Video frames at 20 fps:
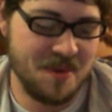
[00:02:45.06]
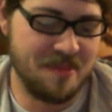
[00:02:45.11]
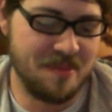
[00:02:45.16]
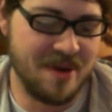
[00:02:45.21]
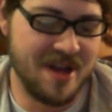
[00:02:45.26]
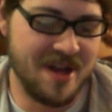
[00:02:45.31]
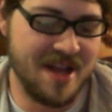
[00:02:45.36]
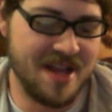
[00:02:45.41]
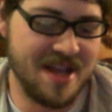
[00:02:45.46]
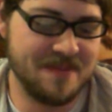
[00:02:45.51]

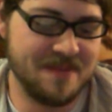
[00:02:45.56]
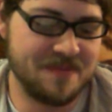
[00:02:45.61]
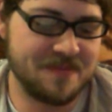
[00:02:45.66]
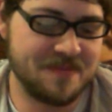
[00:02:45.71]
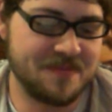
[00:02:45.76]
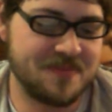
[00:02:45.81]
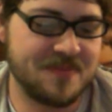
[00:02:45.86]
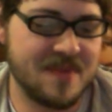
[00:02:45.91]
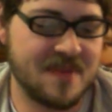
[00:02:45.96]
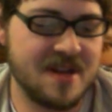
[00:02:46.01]
but
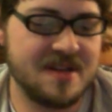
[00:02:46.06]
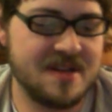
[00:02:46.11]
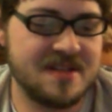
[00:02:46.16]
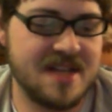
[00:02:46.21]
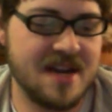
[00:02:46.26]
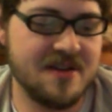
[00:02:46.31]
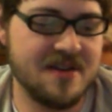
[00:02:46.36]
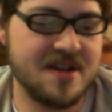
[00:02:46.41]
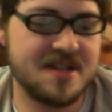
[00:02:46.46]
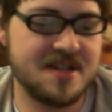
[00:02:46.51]

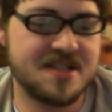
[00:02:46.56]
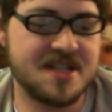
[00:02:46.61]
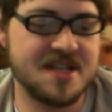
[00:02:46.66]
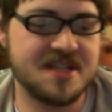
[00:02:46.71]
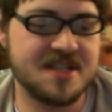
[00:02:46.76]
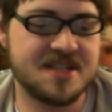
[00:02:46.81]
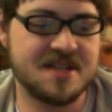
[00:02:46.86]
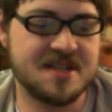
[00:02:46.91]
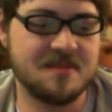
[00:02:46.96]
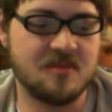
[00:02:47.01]
Darry
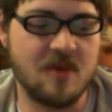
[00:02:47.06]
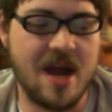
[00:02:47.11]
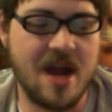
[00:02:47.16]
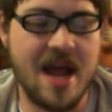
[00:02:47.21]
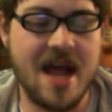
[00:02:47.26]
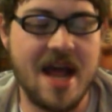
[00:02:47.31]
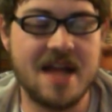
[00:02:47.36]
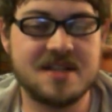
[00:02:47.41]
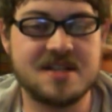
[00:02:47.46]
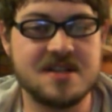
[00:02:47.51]
sees some
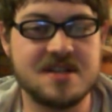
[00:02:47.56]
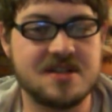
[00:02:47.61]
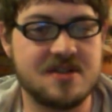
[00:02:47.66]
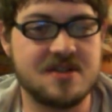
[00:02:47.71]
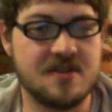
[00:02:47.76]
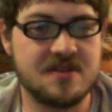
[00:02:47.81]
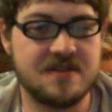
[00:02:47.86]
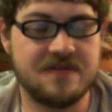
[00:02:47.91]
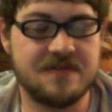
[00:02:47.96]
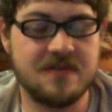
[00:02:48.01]
rats, he
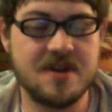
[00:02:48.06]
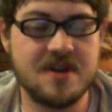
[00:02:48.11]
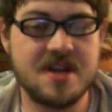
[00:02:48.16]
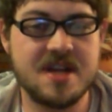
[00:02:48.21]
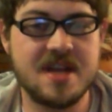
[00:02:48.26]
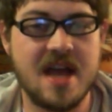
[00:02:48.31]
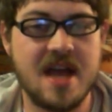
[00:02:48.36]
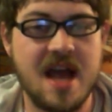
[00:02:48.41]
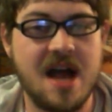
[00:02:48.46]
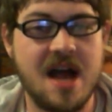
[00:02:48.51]
starts
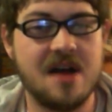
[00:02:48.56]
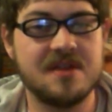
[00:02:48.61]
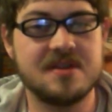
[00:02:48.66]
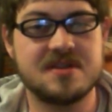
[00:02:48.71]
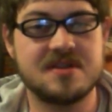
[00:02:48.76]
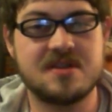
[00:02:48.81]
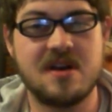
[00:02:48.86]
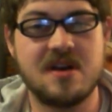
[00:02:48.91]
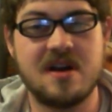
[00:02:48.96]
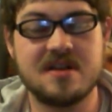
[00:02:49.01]
freaking out,
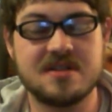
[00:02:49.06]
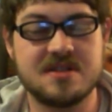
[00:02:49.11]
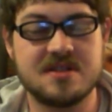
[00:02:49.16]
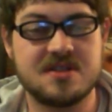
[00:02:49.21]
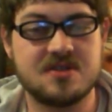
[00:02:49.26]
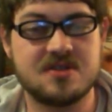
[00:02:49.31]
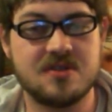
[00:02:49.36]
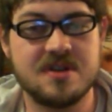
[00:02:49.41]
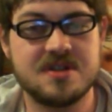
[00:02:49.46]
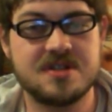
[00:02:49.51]
this
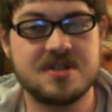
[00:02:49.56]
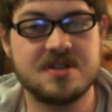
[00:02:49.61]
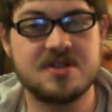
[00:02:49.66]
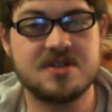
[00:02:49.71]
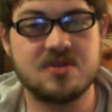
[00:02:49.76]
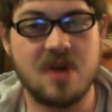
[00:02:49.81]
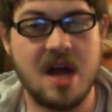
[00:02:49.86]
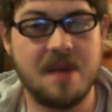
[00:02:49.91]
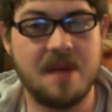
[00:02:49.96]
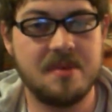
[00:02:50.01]
causes Trish to
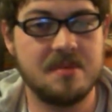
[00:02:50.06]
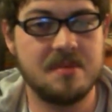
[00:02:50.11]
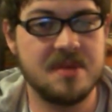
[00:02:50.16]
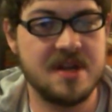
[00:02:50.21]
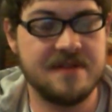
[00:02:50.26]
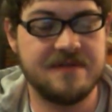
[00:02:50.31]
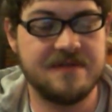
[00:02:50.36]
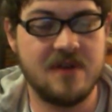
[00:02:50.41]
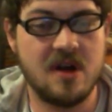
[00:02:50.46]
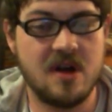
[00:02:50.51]
drop him,
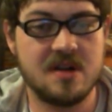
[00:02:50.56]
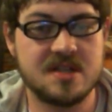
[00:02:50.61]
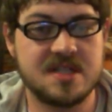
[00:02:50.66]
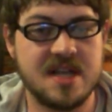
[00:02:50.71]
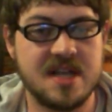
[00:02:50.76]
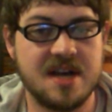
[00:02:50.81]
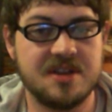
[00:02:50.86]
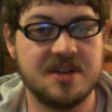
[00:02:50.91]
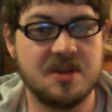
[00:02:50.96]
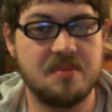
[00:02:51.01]
and he falls
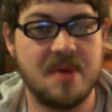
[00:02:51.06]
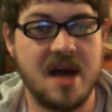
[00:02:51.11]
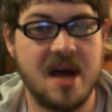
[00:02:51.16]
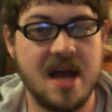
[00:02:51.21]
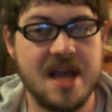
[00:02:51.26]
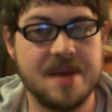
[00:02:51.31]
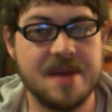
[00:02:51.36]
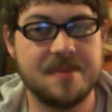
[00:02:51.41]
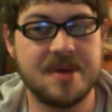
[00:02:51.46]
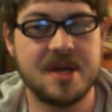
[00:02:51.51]
down the
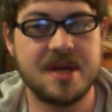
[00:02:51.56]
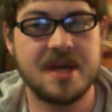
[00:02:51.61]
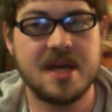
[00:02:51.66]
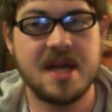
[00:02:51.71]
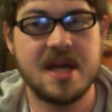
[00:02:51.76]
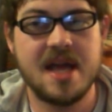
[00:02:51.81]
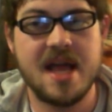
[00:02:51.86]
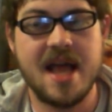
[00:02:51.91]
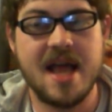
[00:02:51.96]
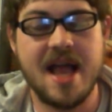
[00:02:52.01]
pipe.
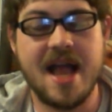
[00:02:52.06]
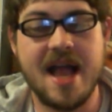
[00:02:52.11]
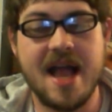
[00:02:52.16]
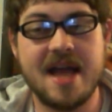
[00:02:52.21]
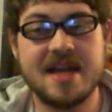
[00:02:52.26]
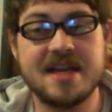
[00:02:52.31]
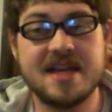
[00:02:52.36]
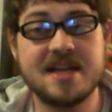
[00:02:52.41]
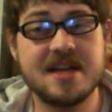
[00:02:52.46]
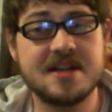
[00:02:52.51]

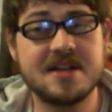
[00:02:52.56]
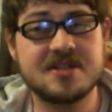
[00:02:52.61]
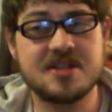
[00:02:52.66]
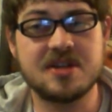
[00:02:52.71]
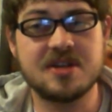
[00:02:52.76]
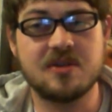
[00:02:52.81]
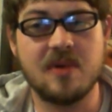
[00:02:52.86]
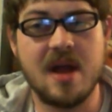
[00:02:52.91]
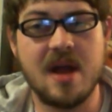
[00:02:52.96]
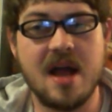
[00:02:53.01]
And he hits
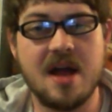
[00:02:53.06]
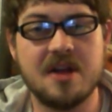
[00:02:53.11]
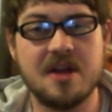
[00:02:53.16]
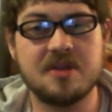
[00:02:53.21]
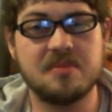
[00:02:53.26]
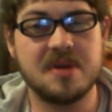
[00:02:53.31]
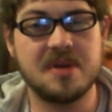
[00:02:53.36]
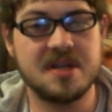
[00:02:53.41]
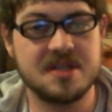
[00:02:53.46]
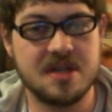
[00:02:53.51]
the
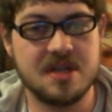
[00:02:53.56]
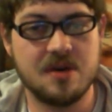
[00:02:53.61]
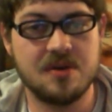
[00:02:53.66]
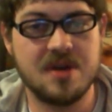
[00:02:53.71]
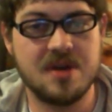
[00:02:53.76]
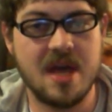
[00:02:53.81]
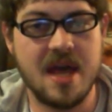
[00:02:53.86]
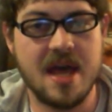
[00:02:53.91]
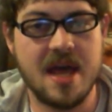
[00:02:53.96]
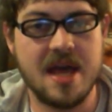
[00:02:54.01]
ground, but he's
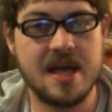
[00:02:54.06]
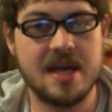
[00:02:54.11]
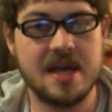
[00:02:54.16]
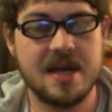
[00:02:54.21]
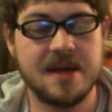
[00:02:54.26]
okay.